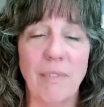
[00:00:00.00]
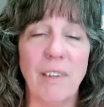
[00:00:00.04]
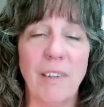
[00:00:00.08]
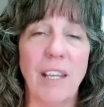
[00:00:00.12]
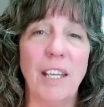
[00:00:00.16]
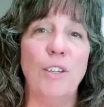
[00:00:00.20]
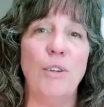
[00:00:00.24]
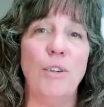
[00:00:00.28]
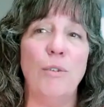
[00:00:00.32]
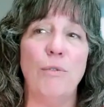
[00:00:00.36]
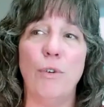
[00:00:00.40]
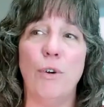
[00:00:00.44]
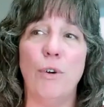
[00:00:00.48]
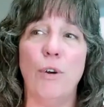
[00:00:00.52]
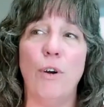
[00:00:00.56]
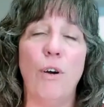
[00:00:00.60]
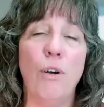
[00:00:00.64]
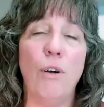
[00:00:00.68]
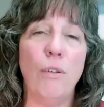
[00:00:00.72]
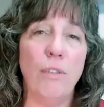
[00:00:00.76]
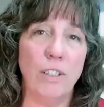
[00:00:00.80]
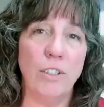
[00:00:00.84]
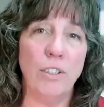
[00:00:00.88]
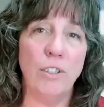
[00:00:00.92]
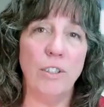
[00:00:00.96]
Thank you for
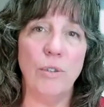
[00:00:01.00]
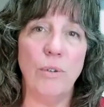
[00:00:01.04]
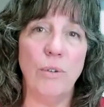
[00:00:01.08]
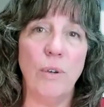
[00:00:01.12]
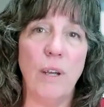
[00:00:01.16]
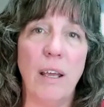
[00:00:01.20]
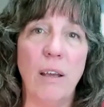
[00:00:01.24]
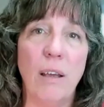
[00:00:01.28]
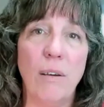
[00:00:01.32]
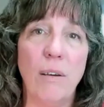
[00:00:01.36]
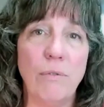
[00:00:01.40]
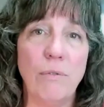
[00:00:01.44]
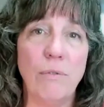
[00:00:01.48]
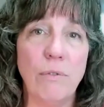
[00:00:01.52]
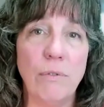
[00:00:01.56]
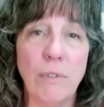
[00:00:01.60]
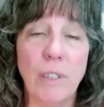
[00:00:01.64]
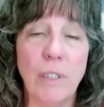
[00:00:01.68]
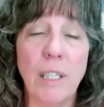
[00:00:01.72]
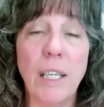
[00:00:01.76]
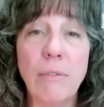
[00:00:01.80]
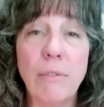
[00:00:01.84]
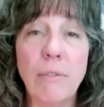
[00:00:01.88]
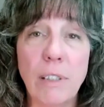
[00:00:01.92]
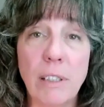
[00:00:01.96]
all that you have
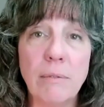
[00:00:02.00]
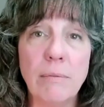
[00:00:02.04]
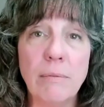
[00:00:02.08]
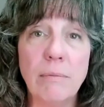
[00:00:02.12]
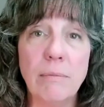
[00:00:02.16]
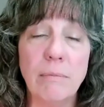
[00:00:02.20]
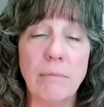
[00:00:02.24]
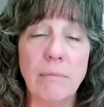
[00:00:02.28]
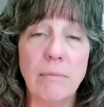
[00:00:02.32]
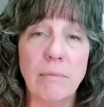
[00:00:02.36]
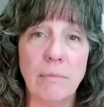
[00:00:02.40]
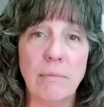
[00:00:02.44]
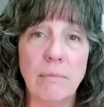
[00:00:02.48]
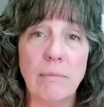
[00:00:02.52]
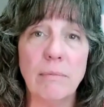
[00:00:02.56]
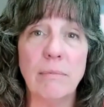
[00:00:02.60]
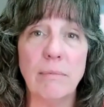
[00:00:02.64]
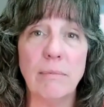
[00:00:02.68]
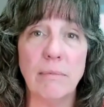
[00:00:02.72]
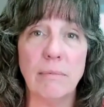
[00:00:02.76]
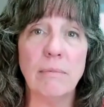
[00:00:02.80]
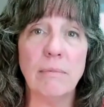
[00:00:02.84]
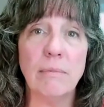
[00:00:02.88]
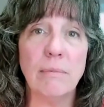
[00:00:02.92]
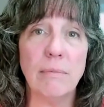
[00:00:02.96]
given
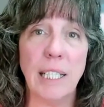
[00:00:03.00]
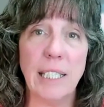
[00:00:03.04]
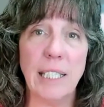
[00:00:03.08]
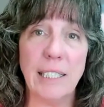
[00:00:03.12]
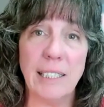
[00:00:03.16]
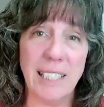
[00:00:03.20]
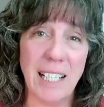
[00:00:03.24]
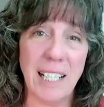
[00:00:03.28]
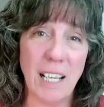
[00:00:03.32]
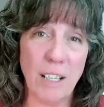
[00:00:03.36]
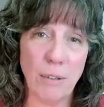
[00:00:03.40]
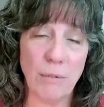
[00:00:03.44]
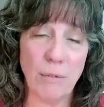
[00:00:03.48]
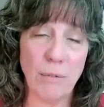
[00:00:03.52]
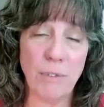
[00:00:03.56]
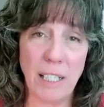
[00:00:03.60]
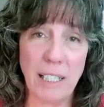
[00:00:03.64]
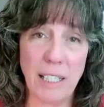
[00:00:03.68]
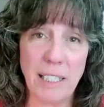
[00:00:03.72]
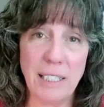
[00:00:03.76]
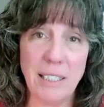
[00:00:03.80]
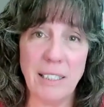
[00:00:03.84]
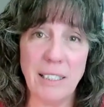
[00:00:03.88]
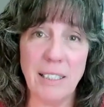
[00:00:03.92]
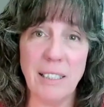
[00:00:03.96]
and
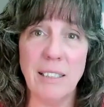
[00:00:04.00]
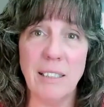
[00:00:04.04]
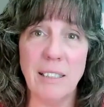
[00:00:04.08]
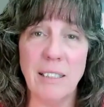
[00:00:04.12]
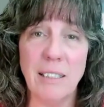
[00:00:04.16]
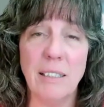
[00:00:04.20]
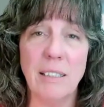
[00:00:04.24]
sacrificed.